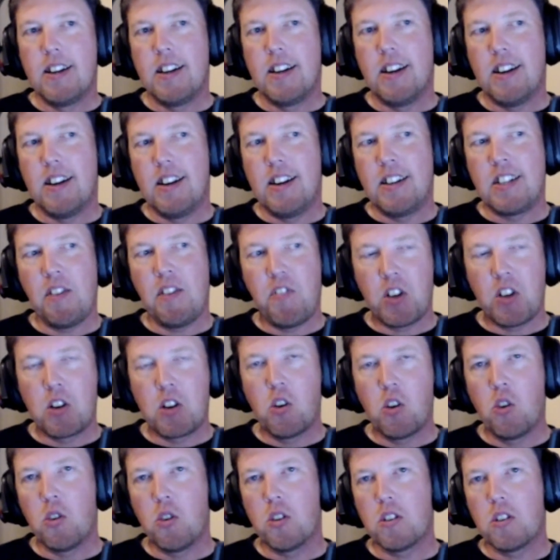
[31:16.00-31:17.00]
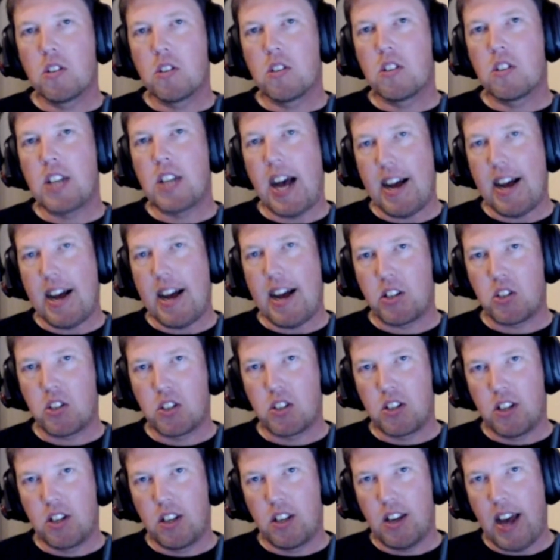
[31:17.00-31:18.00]
a difficult
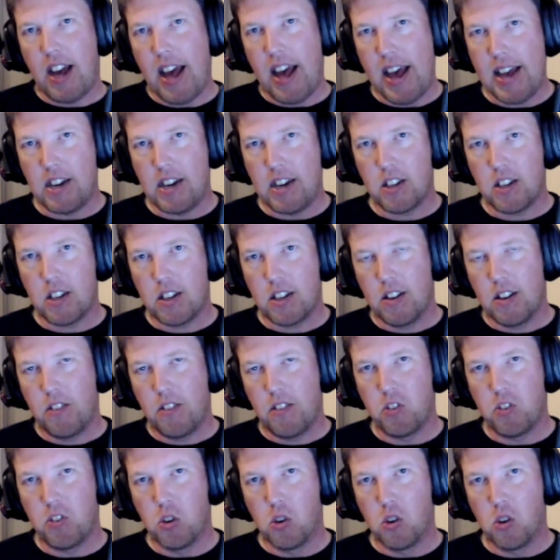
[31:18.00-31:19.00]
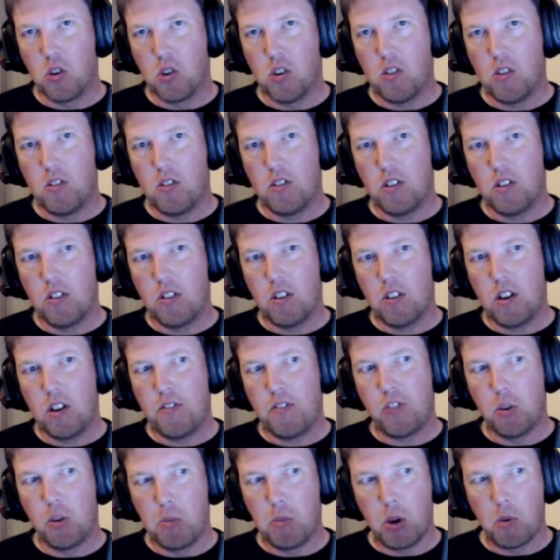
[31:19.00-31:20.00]
task ahead for
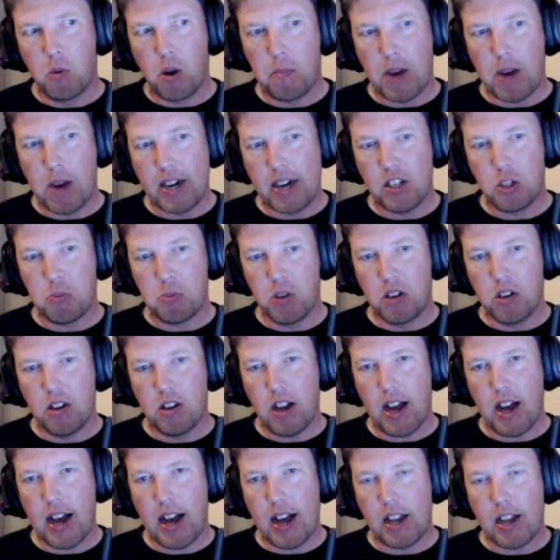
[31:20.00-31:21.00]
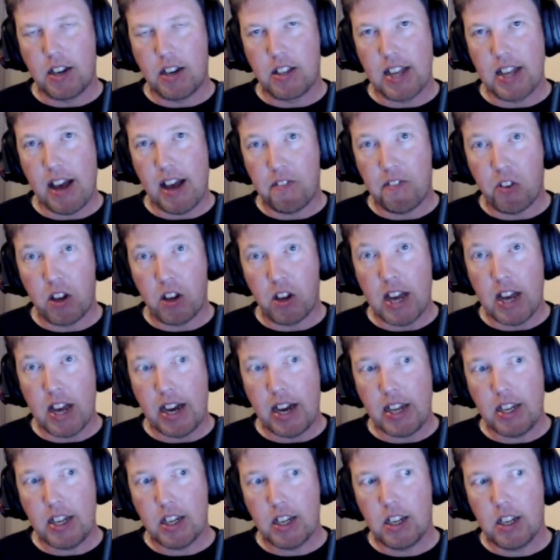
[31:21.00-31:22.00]
Formula One management and the
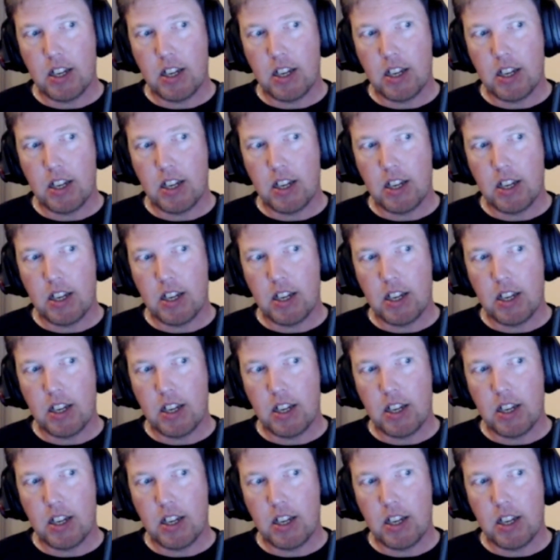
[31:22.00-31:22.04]
FIA,